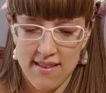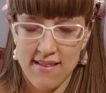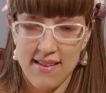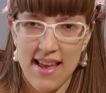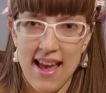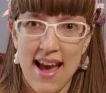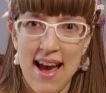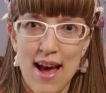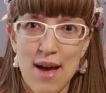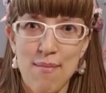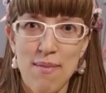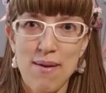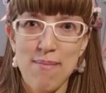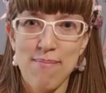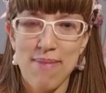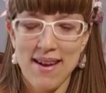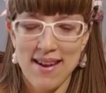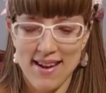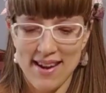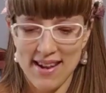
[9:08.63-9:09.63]
So yeah, I'm
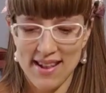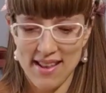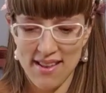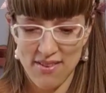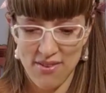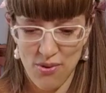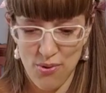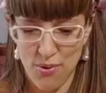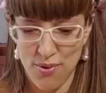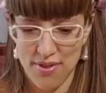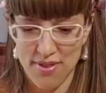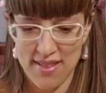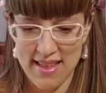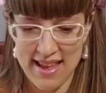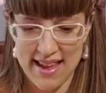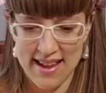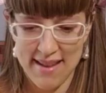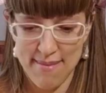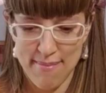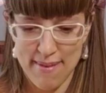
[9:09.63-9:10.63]
unbuttoning this whole
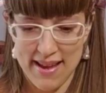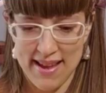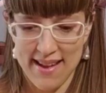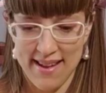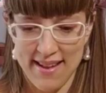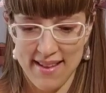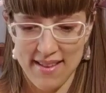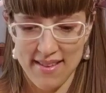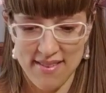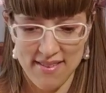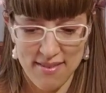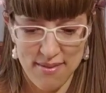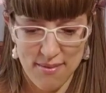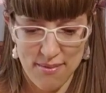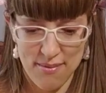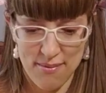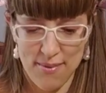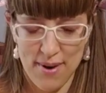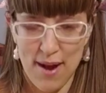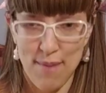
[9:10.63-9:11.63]
thing because
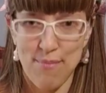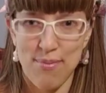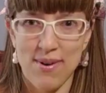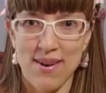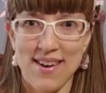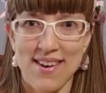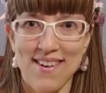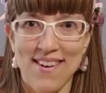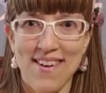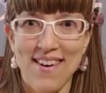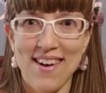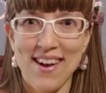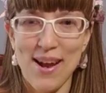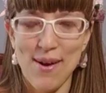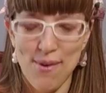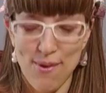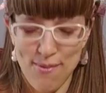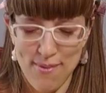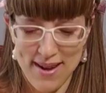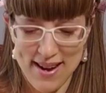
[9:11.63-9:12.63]
when I put it on,
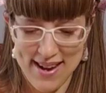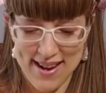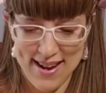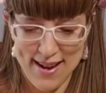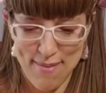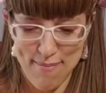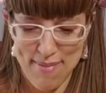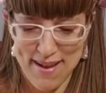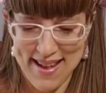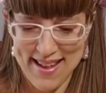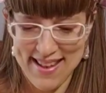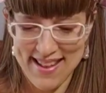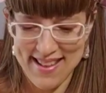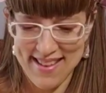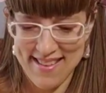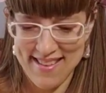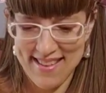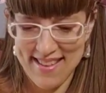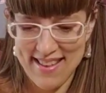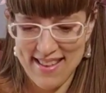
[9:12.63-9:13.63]
I will want it
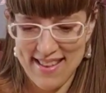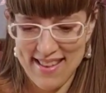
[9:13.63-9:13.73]
unbuttoned.